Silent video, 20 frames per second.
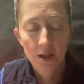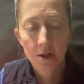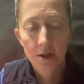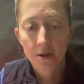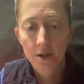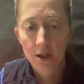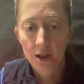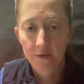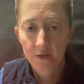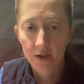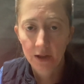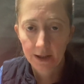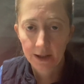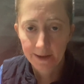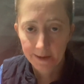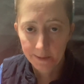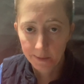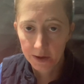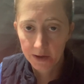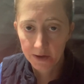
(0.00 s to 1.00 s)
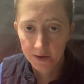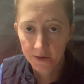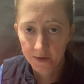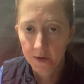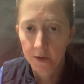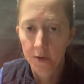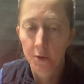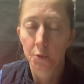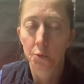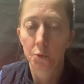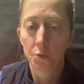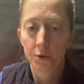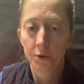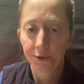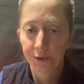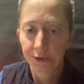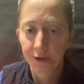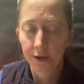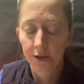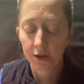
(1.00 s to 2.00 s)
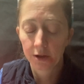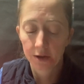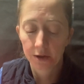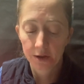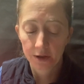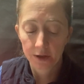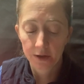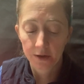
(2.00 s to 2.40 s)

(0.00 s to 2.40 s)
coffee enemas are really good